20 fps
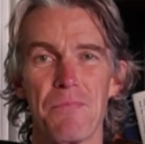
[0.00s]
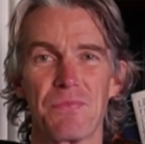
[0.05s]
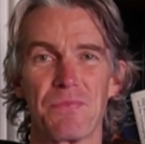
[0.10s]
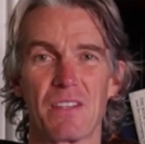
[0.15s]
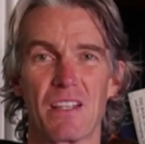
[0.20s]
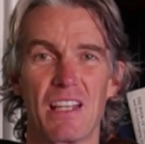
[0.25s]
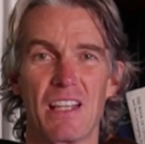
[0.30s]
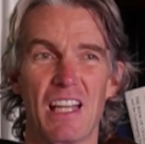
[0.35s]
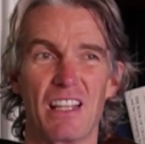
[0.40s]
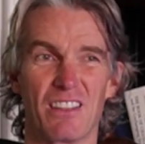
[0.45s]

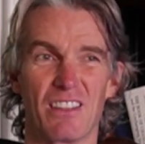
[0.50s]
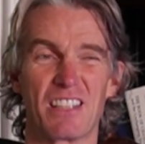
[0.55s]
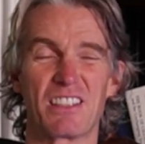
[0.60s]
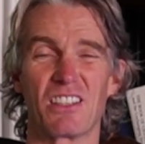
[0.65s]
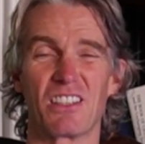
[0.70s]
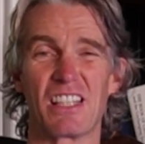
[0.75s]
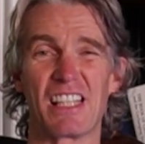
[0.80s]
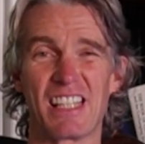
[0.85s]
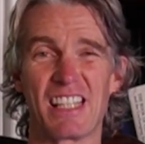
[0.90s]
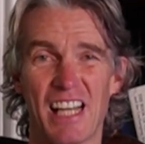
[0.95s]
and
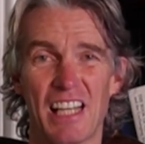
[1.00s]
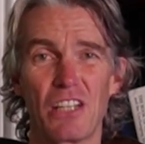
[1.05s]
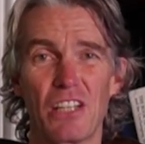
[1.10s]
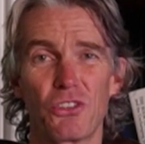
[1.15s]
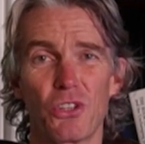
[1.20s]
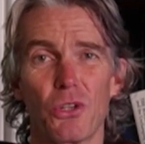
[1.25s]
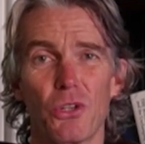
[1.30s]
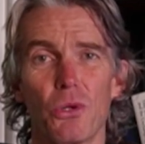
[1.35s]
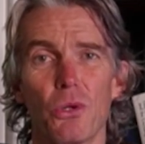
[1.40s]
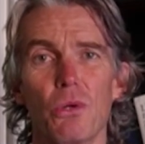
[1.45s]
literally
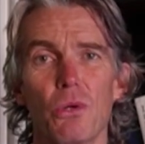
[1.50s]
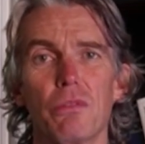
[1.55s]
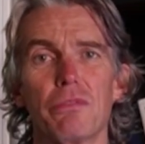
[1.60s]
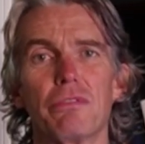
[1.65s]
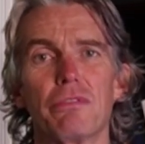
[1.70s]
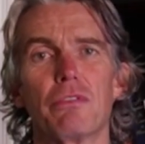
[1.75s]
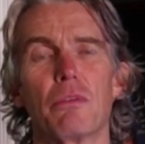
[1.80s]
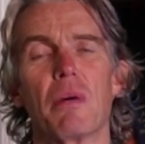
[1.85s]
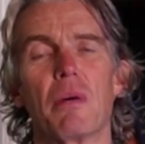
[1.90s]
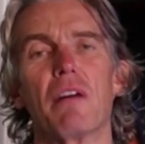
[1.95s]
can't turn it off
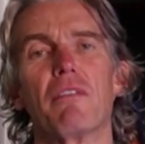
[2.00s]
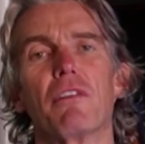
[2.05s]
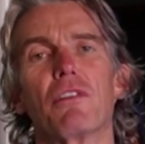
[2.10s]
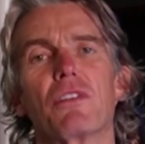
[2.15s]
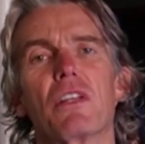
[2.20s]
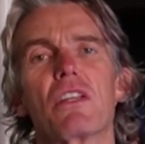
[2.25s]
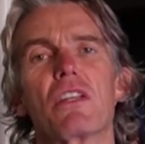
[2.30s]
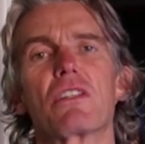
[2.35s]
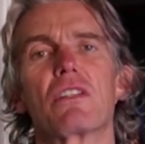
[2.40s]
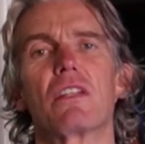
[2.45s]
for whatever
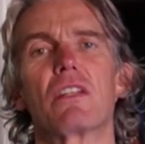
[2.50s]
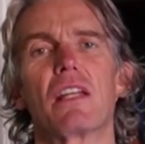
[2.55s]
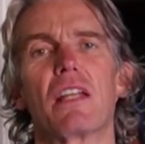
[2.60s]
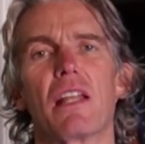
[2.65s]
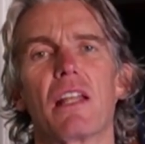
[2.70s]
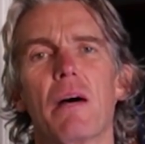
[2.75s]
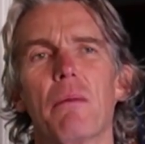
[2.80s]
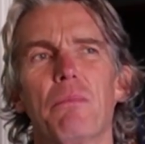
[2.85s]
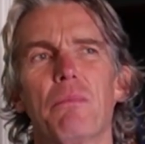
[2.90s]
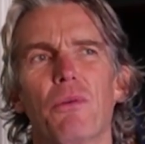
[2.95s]
reason, then
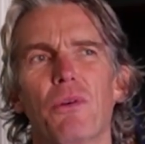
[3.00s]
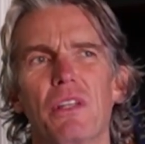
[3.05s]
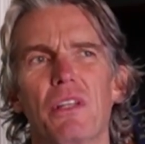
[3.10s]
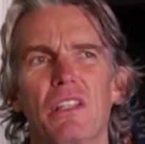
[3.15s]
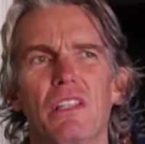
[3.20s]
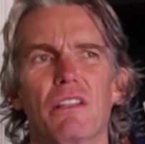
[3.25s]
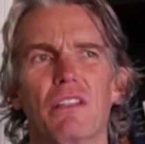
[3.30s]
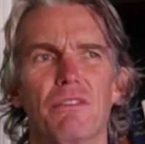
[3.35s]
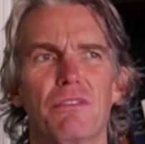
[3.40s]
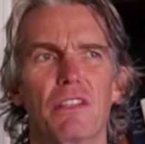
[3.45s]
at that
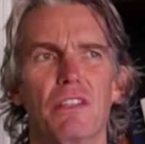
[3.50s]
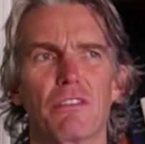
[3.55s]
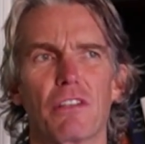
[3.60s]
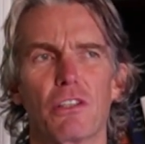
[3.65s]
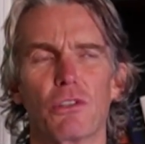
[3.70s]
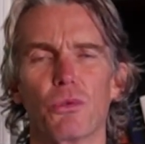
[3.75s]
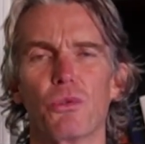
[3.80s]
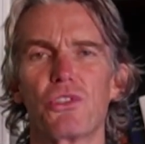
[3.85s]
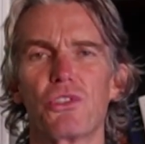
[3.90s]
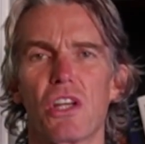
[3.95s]
point you've
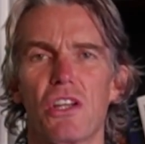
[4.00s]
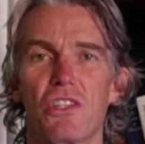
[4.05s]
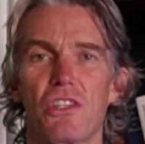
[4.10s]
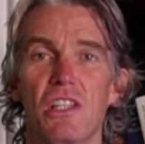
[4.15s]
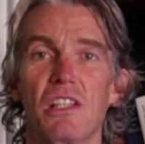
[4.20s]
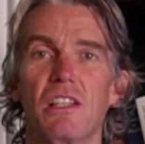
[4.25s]
got no chance.